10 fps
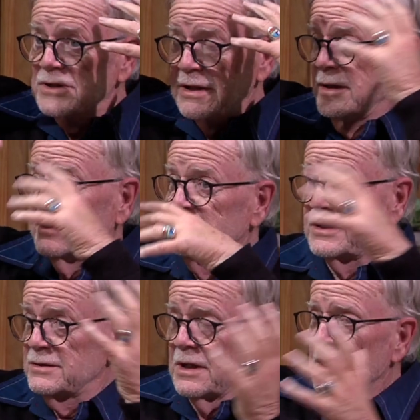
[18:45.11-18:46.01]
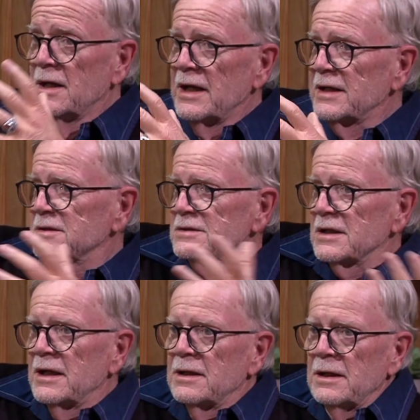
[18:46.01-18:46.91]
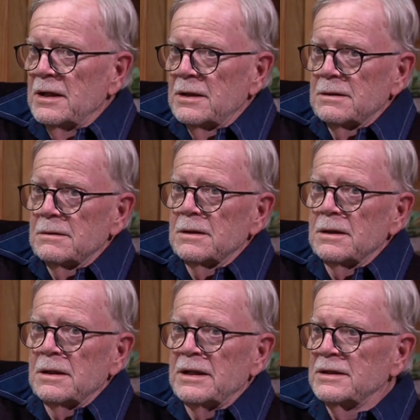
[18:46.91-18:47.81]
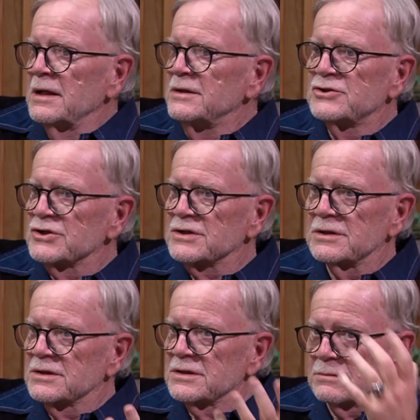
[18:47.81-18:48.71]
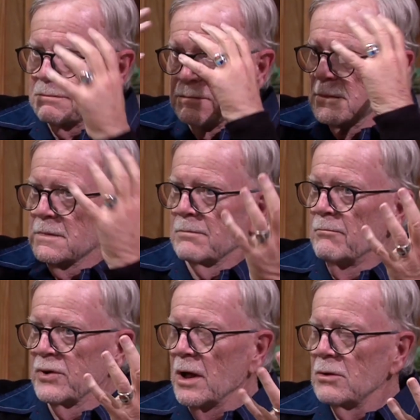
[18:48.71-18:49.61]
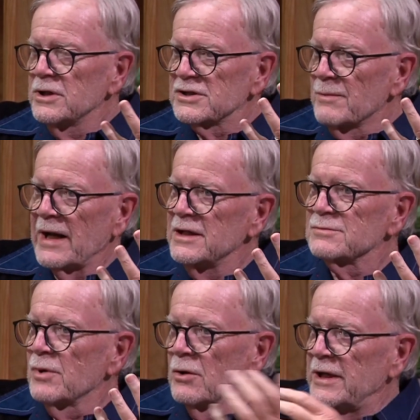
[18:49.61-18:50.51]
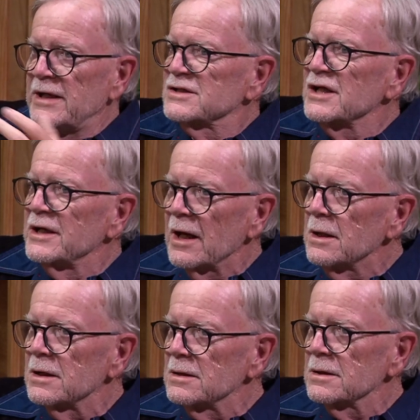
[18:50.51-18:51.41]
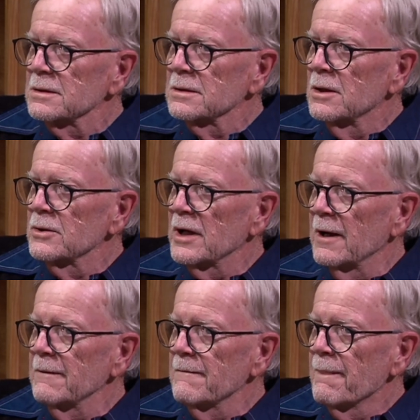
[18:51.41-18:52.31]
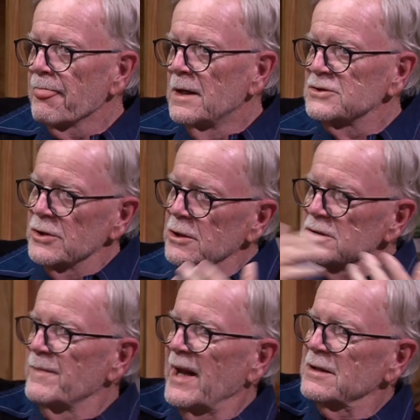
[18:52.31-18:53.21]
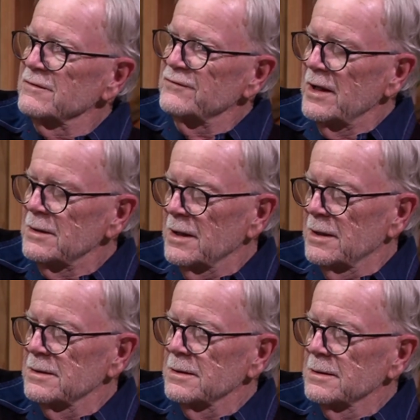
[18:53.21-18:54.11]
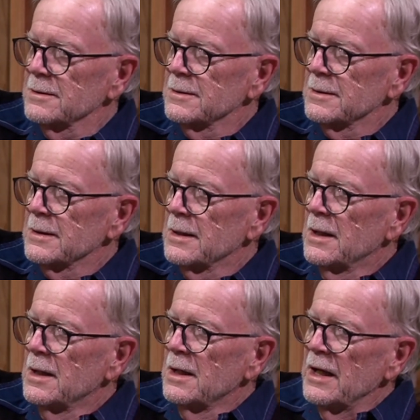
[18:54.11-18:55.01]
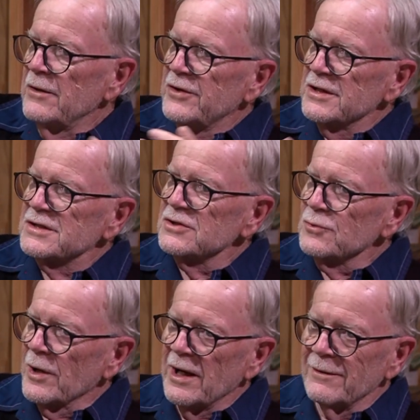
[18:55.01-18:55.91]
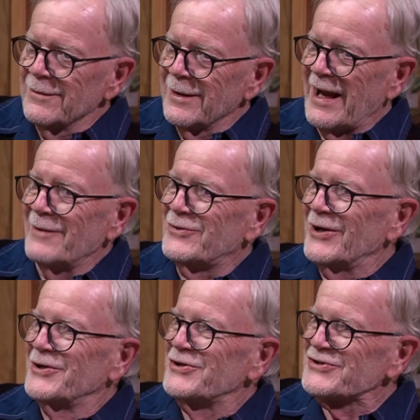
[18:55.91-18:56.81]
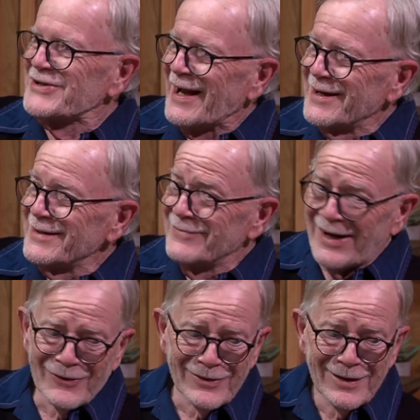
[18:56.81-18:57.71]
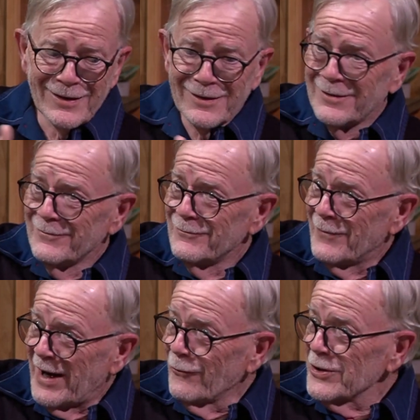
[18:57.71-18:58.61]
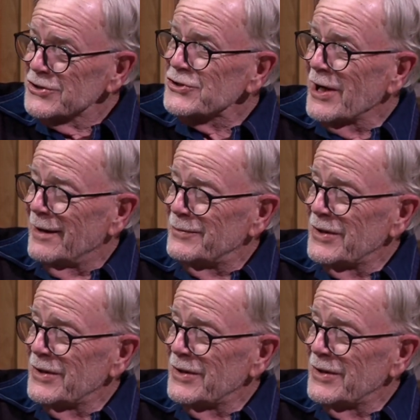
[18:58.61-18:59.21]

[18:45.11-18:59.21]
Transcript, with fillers: He, he's just, it's, and, he, he just is blown. His mind is blown. He doesn't get it. Okay, so he goes back to Flatland, and this is what I came to understand about my workshop.